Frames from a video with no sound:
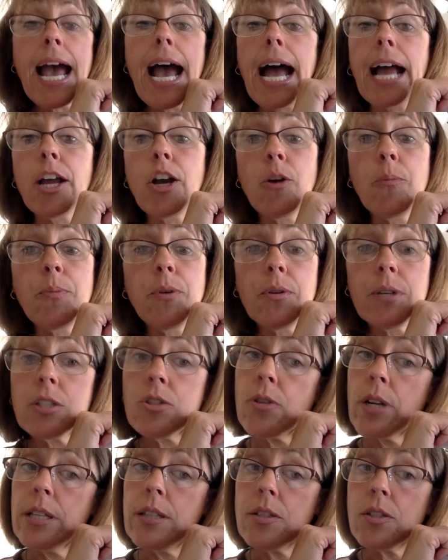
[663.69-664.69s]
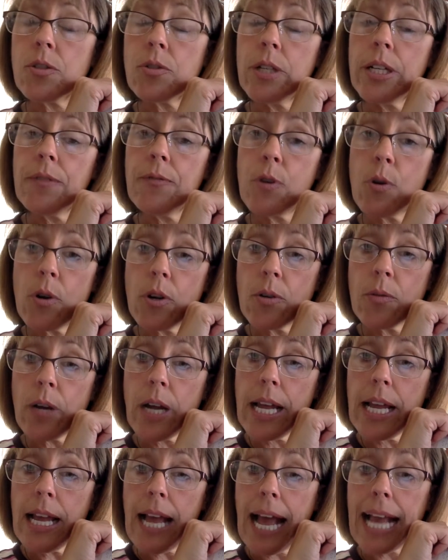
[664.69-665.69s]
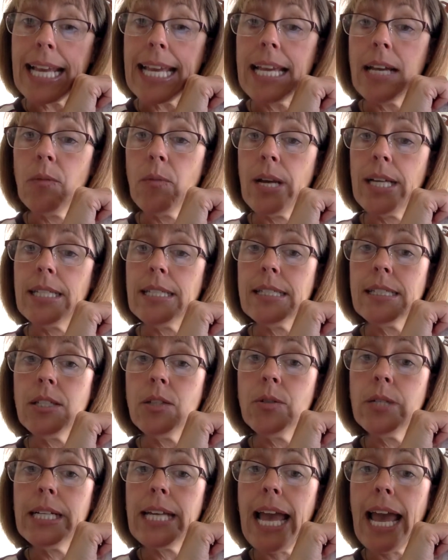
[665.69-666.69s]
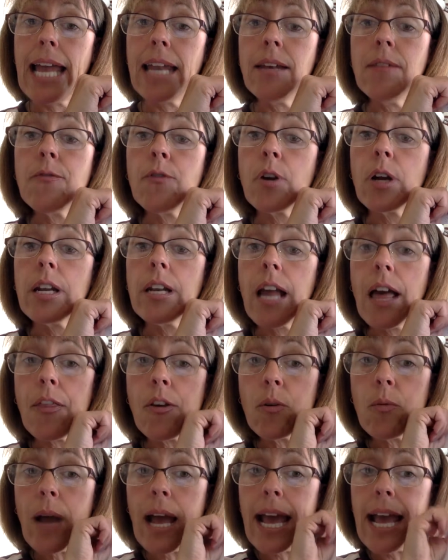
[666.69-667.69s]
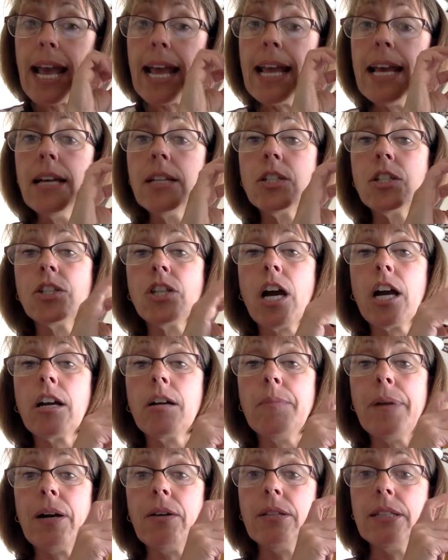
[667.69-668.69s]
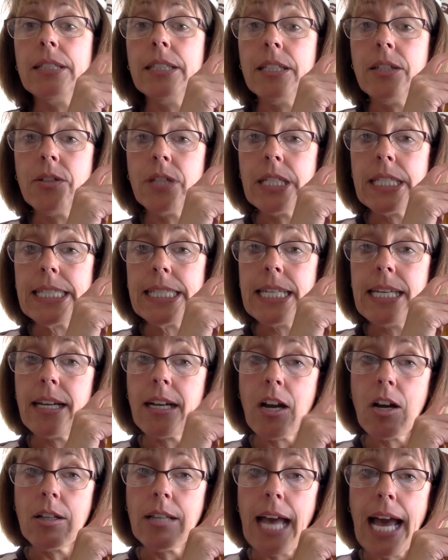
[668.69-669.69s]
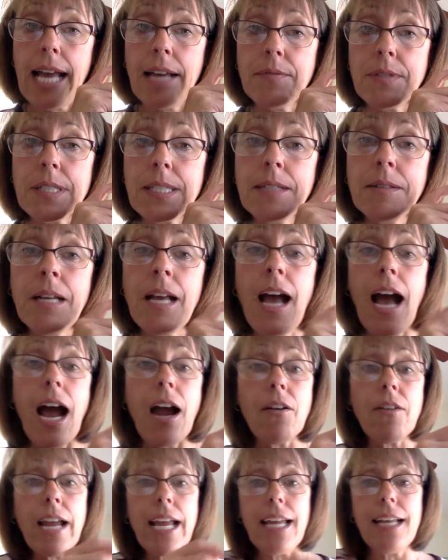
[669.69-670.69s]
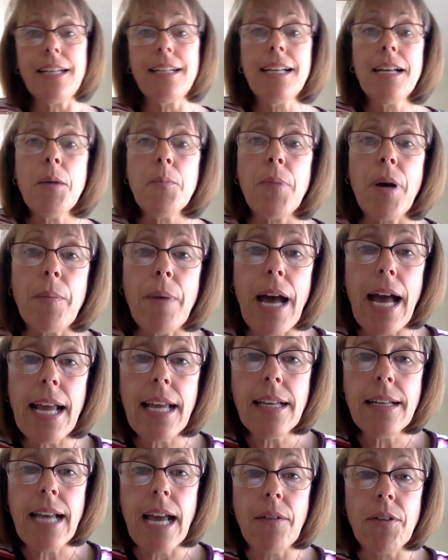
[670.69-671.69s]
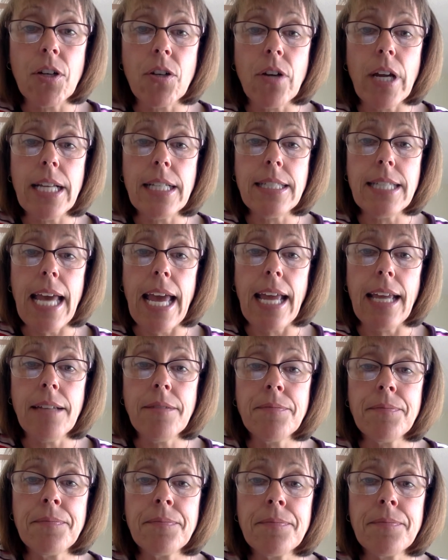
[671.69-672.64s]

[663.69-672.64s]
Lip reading: I hope you enjoyed the story of Corduroy. I can't wait to see you again for another way to talk about literacy in our lives. All right, bye bye. Have a great day.